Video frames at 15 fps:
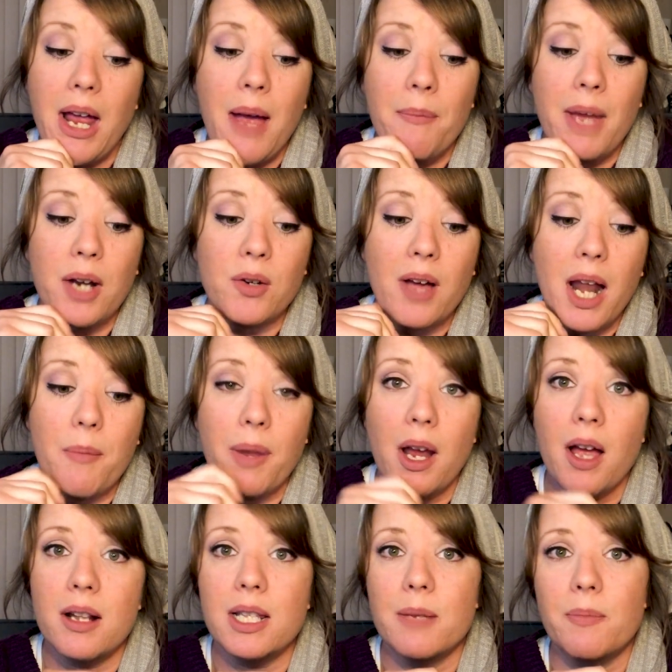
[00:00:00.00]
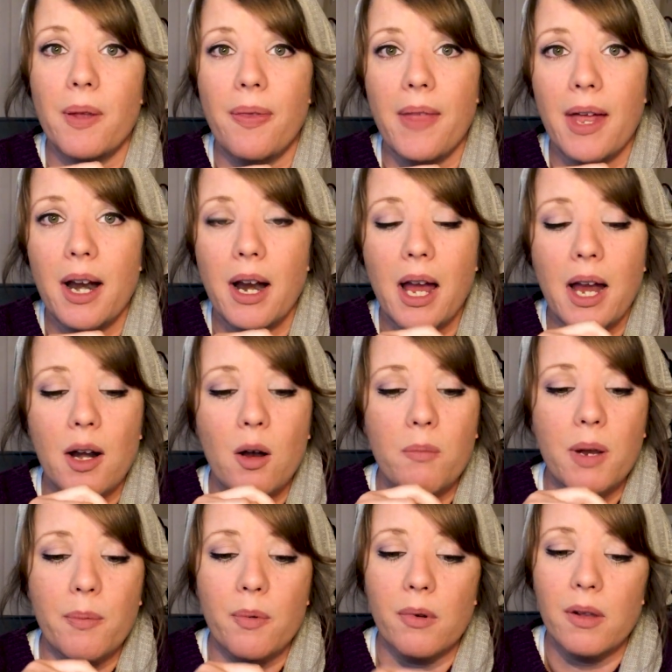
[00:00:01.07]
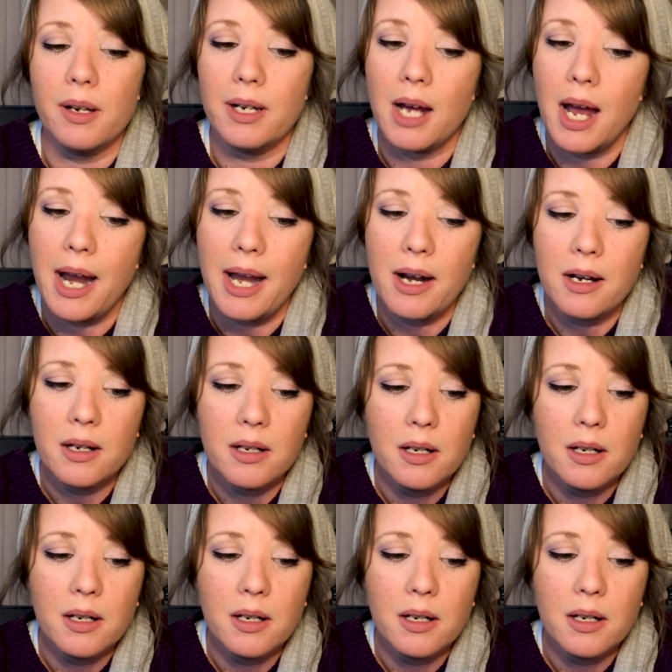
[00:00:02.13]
I'm not trying to be unsympathetic. I know people are dying.